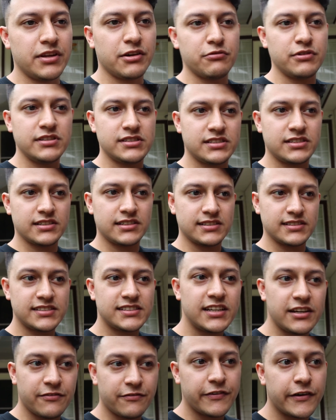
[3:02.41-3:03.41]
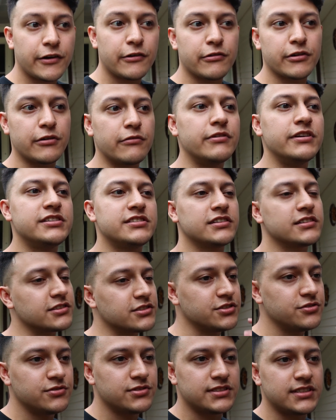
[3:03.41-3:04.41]
that we took a step forward, we took
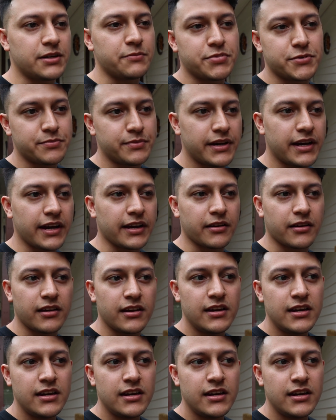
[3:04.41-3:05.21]
2 steps back,